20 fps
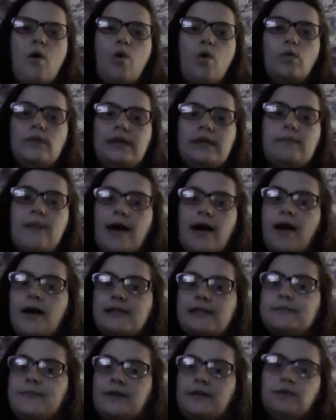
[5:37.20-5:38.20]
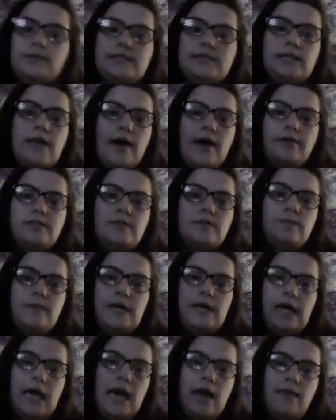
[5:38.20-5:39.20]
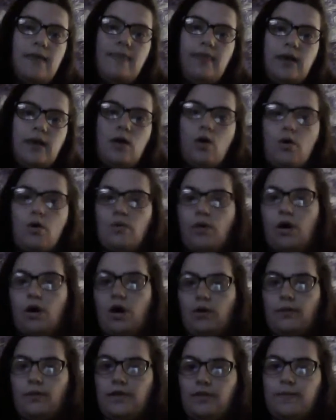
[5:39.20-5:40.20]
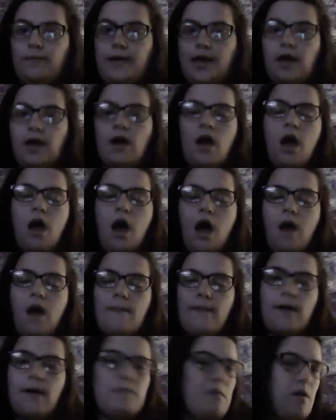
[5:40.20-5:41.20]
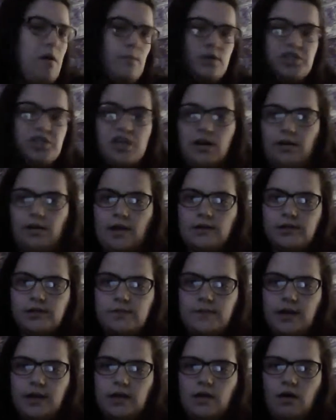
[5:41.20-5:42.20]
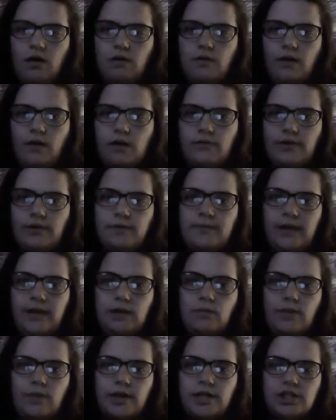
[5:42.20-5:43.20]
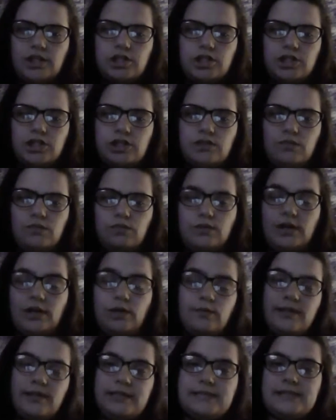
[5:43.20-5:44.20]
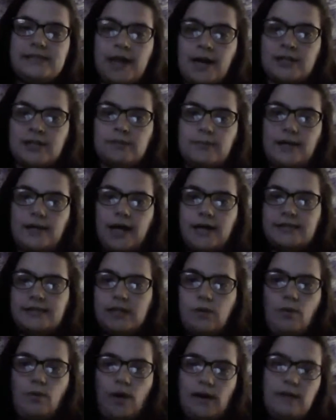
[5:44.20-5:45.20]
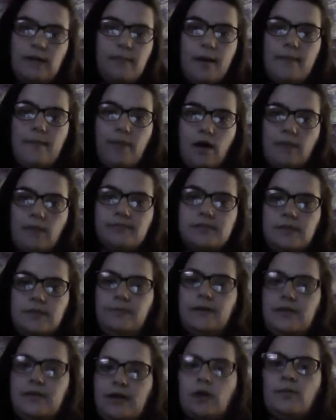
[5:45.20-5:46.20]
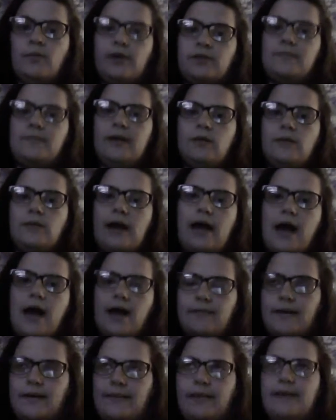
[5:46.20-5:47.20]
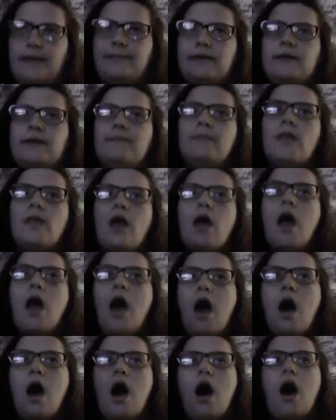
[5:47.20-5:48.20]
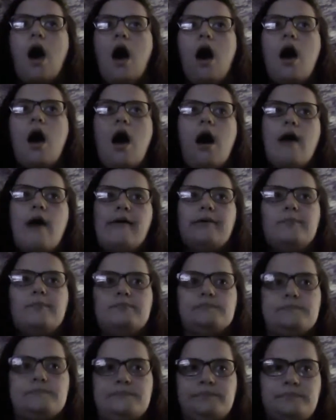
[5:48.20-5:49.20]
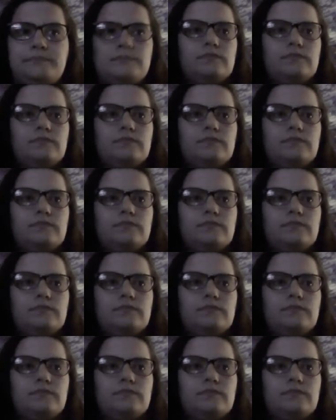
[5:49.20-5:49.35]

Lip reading: only my husband was allowed to be in the OR with me. My mom was not allowed to be in the OR with me, which really, really sucked because I wanted my mom to be there with me when I had my baby. I